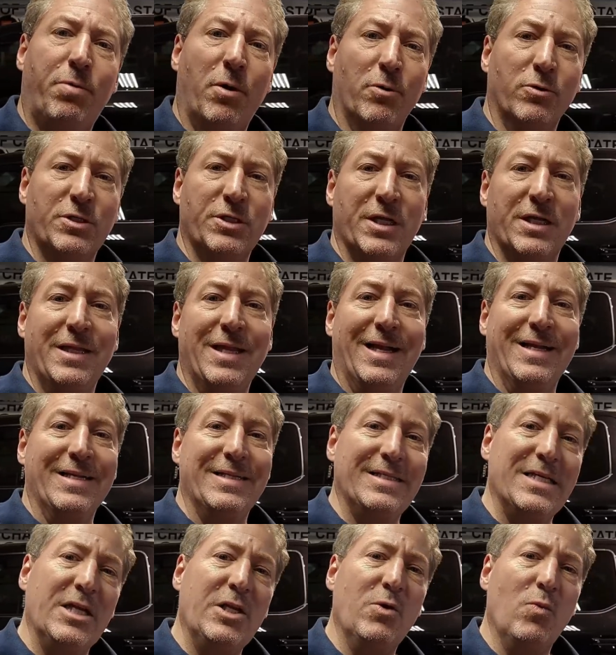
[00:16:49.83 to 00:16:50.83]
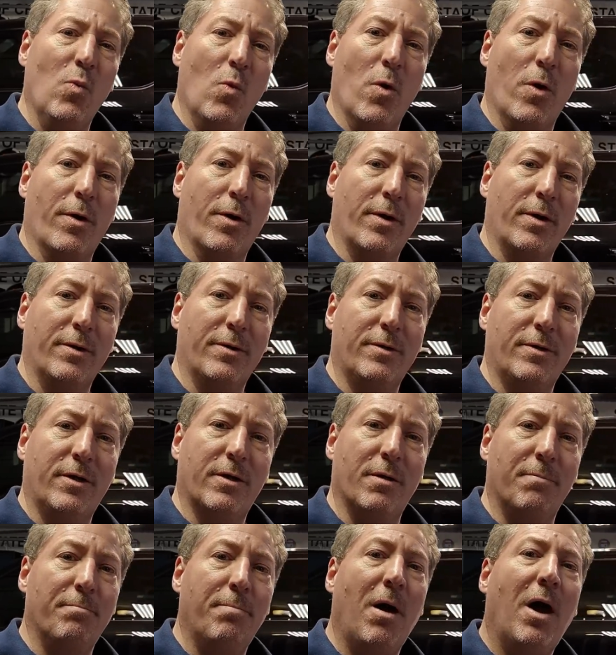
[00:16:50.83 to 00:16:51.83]
posting that it didn't work,
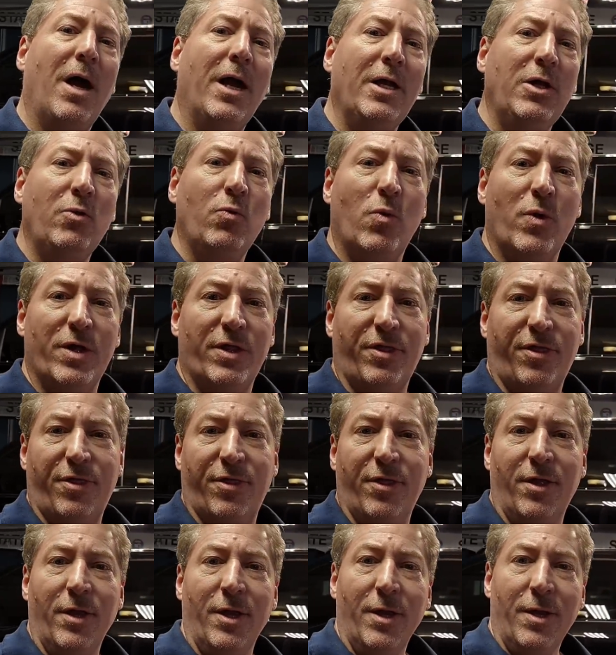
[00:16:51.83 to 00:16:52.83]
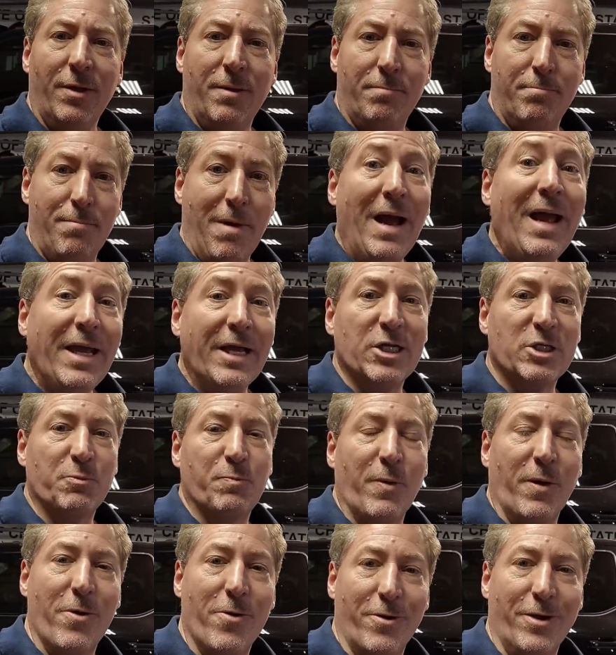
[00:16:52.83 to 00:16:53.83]
combined with my
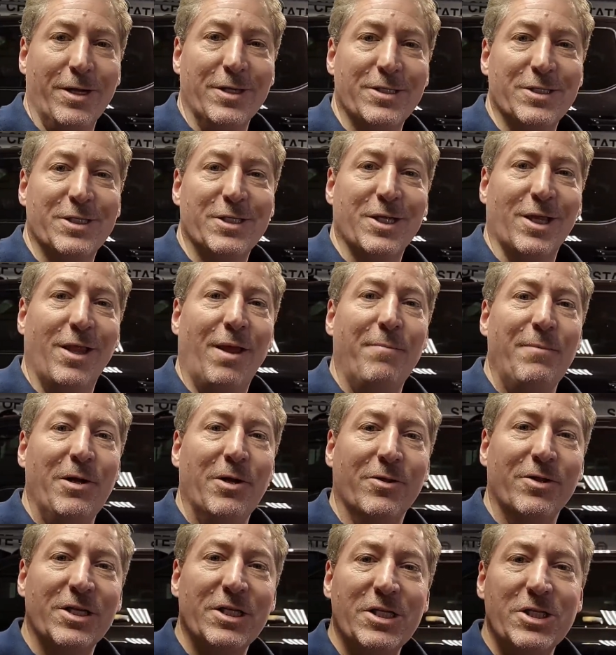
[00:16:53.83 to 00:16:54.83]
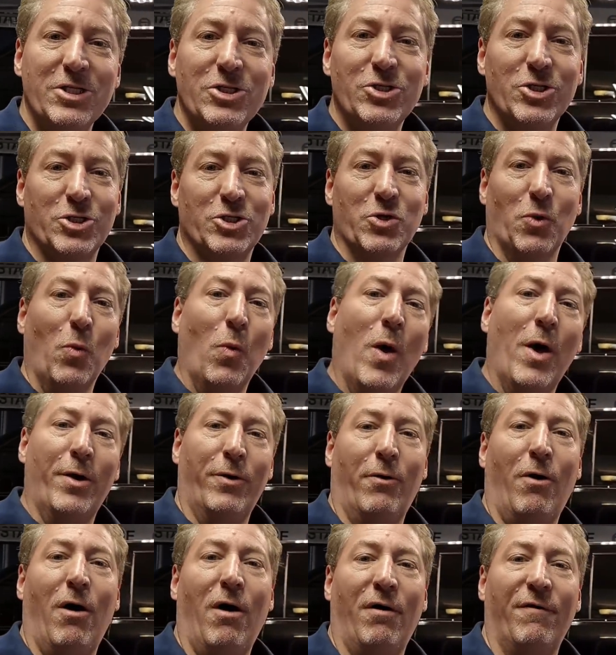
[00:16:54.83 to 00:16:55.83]
experience, to let me know this isn't just a
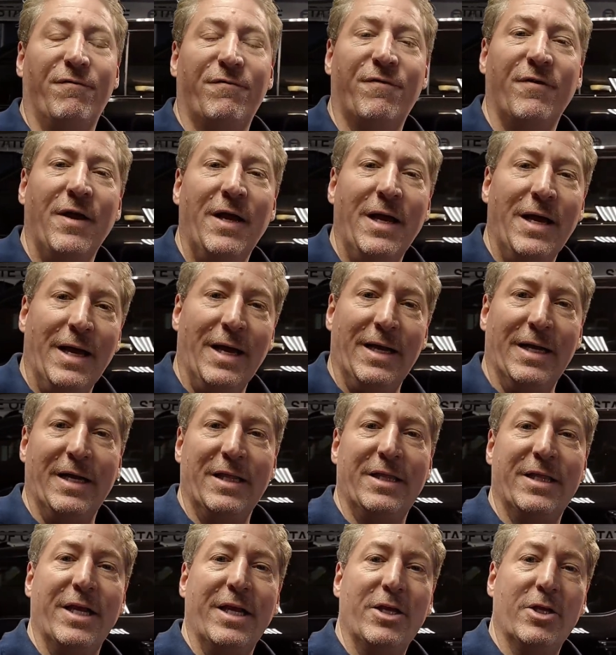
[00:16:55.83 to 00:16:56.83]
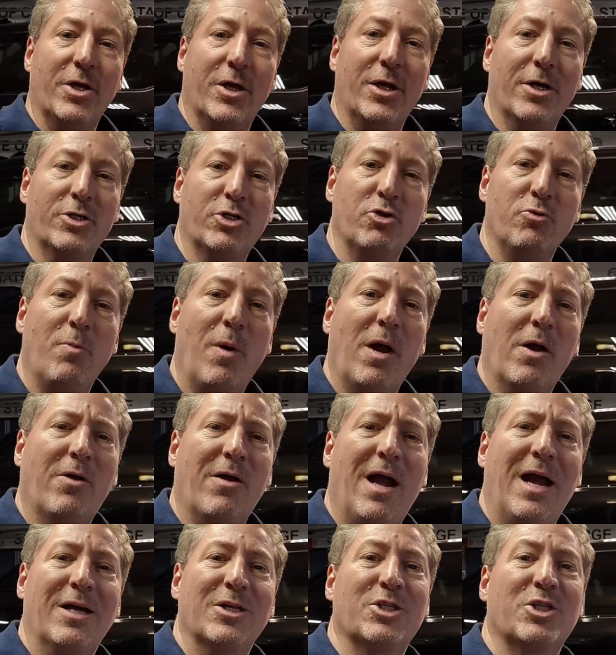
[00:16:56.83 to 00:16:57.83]
one-off. And I think
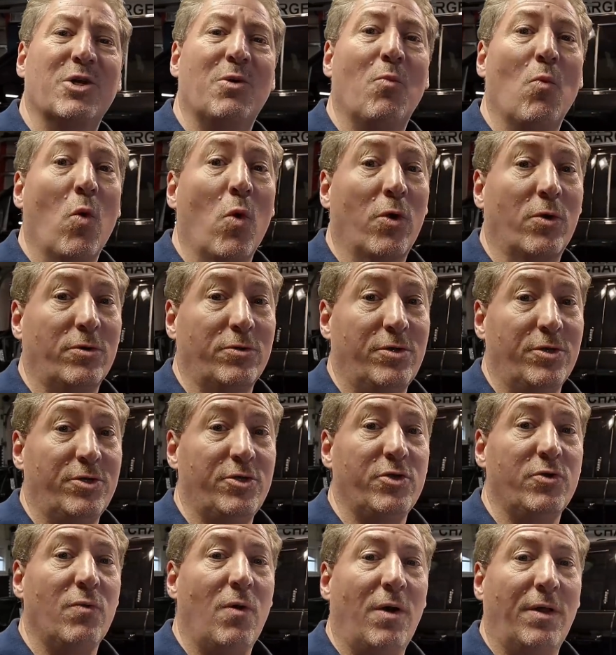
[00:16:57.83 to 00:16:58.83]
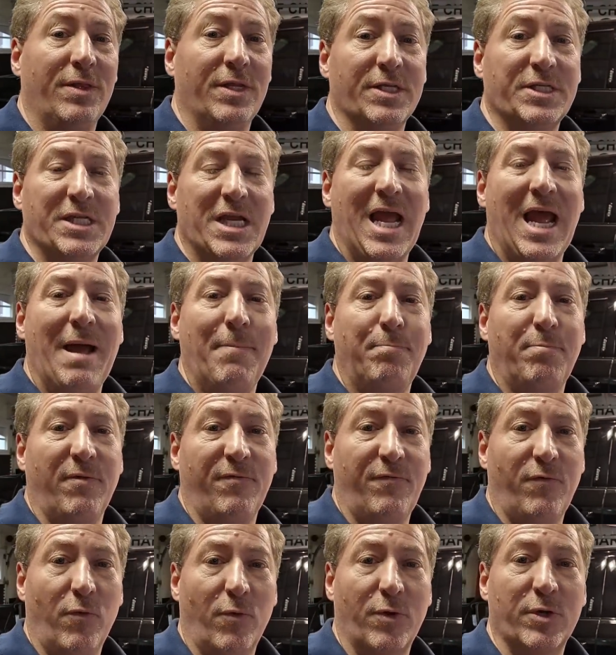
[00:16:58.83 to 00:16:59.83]
Schumacher has some work to do on this app
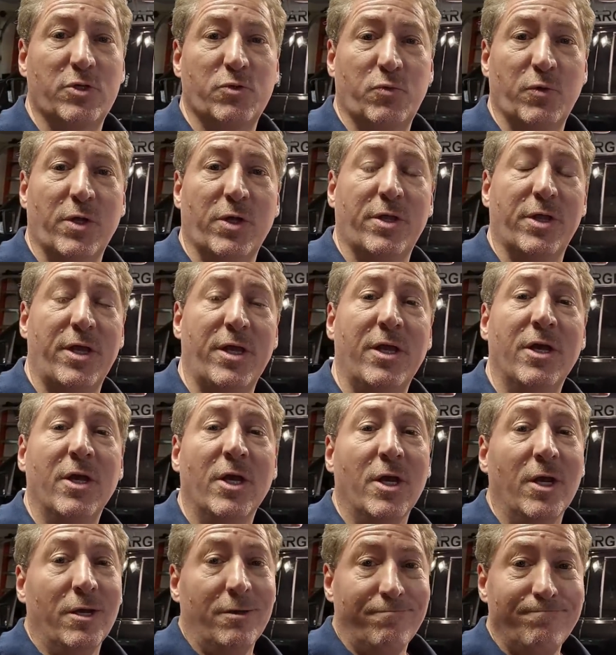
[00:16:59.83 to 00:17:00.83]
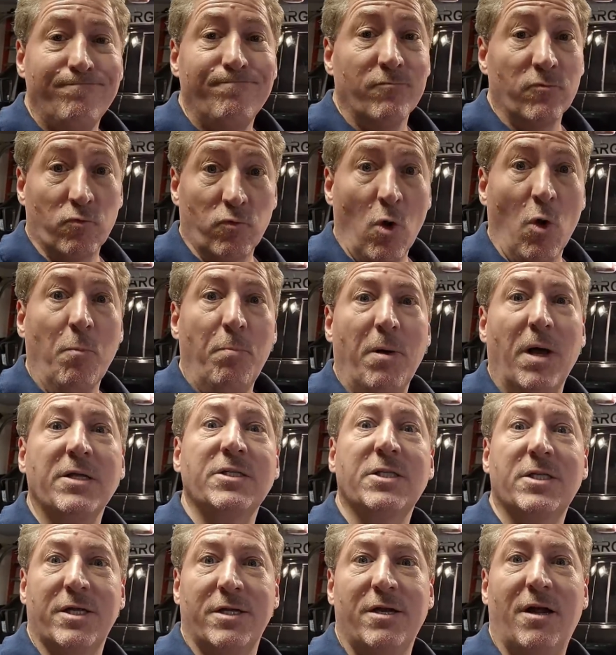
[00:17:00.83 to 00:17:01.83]
before it's really
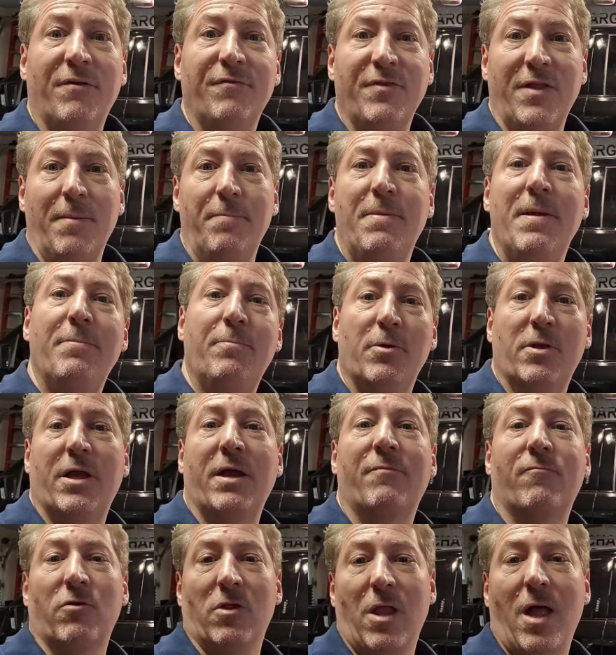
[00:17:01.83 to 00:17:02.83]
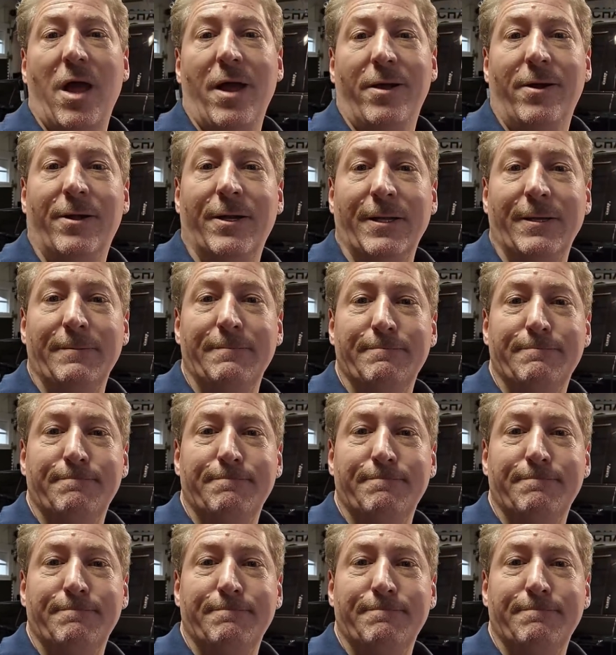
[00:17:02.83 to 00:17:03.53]
robust enough that people can rely on it.